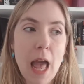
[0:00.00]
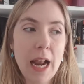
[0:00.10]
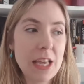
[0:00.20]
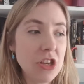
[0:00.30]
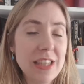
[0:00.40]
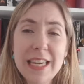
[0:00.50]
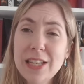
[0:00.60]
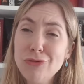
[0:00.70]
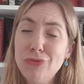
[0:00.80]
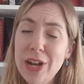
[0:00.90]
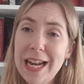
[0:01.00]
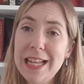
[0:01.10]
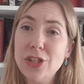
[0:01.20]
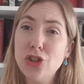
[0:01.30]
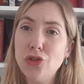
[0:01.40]
and I just think it's
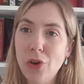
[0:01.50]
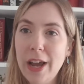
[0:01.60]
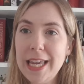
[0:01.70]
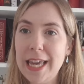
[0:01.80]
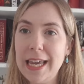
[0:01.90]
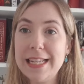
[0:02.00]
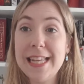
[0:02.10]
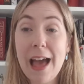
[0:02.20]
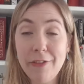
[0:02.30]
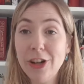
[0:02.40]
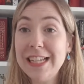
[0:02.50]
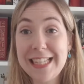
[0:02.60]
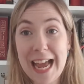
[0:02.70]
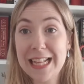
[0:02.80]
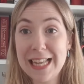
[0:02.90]
really striking. It definitely
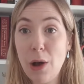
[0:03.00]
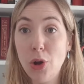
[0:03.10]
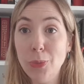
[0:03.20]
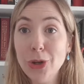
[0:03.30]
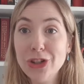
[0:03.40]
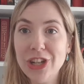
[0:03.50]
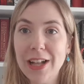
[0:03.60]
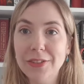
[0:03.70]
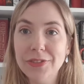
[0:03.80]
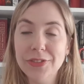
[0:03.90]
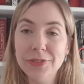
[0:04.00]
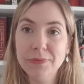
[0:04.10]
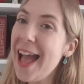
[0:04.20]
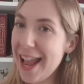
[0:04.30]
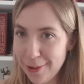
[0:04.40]
stands out on a bookshelf.
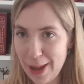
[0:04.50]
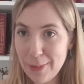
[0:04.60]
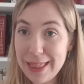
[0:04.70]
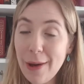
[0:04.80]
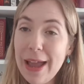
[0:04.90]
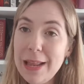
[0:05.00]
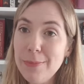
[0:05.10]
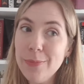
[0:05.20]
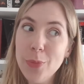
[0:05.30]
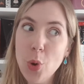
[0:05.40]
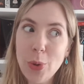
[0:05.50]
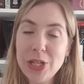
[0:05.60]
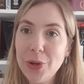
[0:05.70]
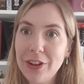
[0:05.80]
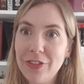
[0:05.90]
Anyway, without any more
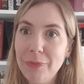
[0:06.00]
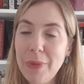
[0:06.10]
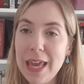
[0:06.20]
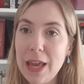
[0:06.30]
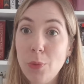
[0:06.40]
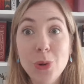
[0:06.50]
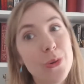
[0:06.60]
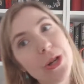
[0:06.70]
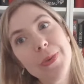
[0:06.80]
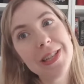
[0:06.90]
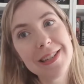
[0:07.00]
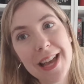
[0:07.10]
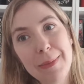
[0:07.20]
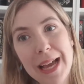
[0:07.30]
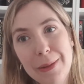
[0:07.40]
wittering from me, we'll jump into the
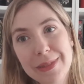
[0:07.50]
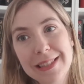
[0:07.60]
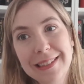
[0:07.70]
time lapse.